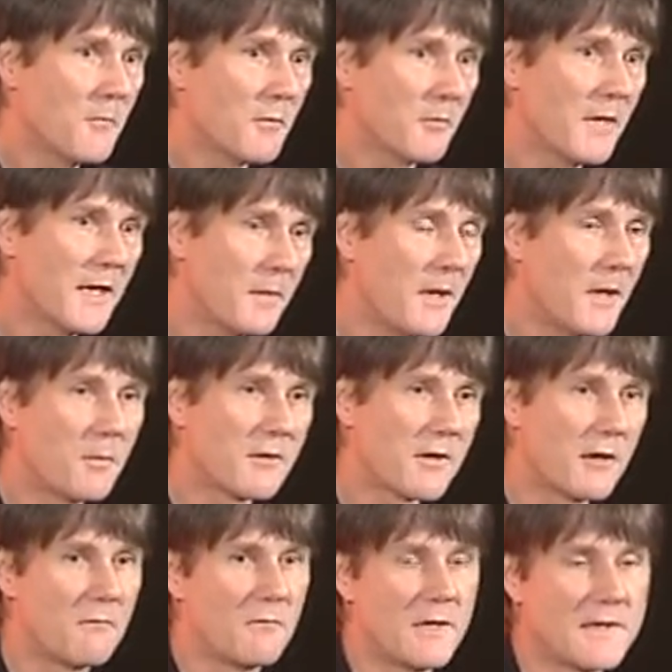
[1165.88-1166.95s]
But many people
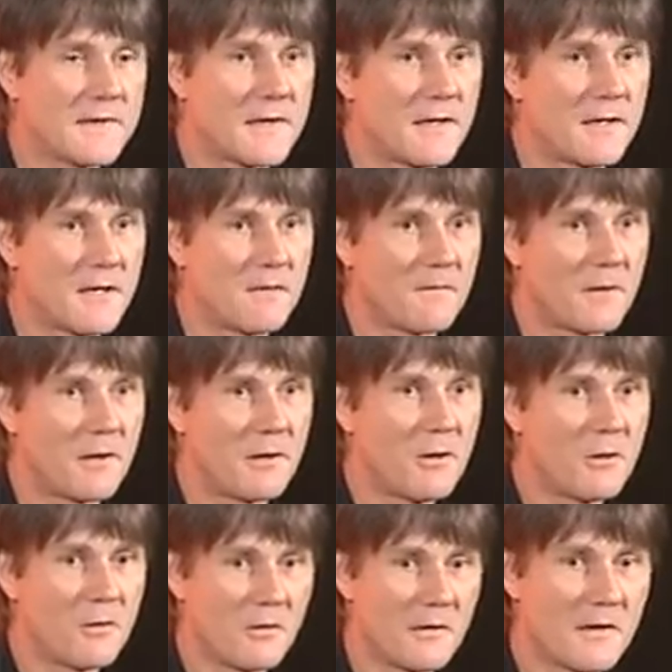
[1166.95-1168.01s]
don't really stay there very
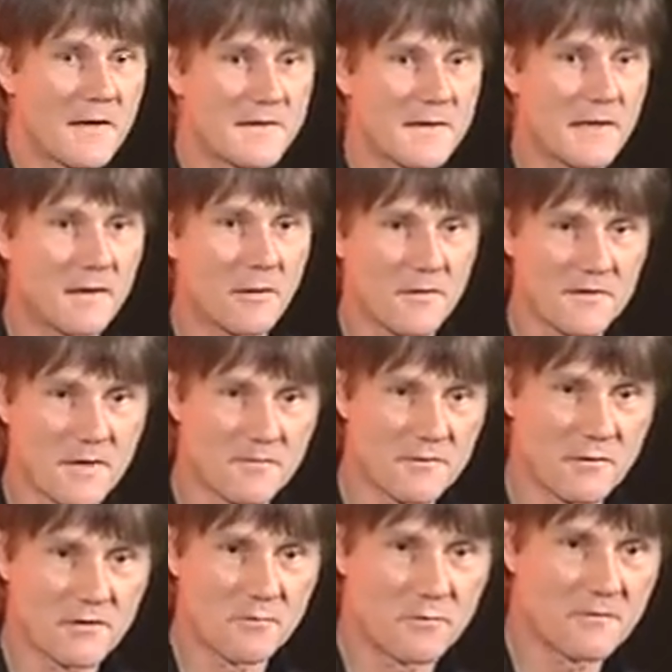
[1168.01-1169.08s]
long unless they got some
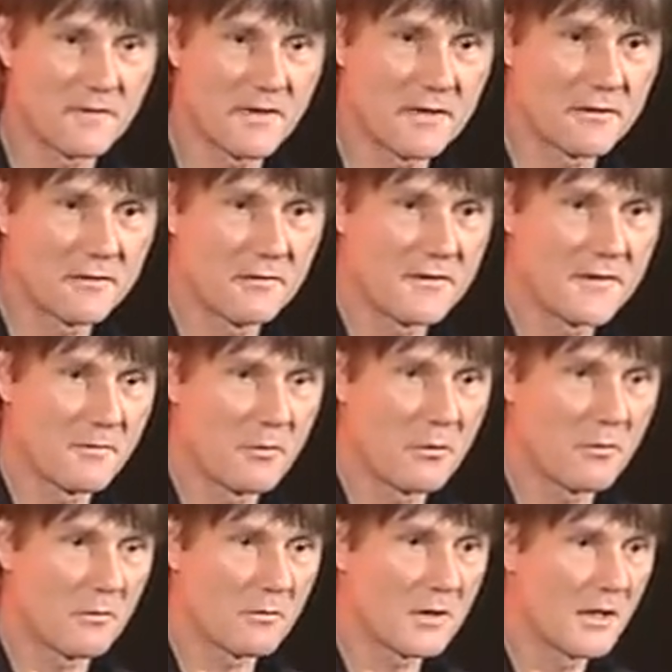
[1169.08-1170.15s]
sort of professional
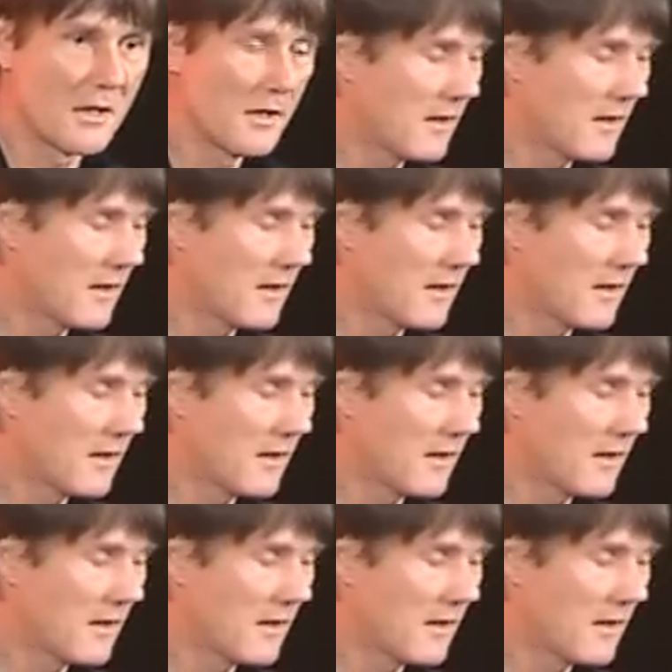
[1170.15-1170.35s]
support.